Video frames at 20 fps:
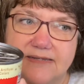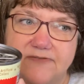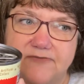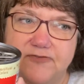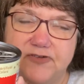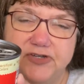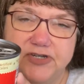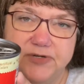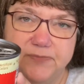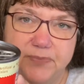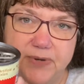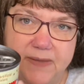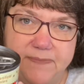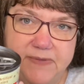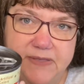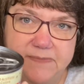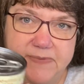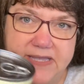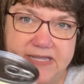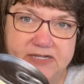for your
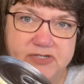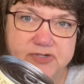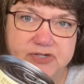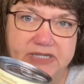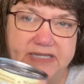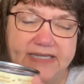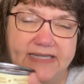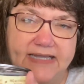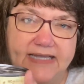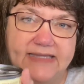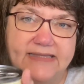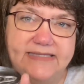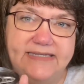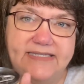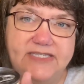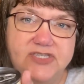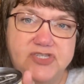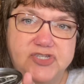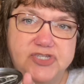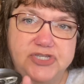prepping pantry, get at
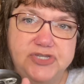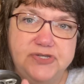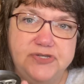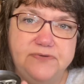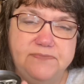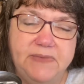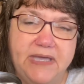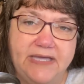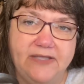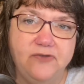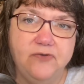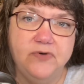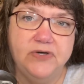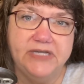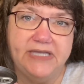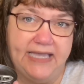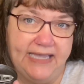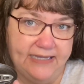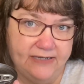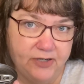least 2 manual
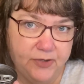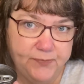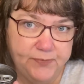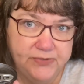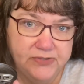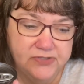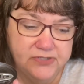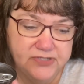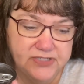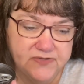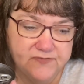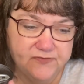can openers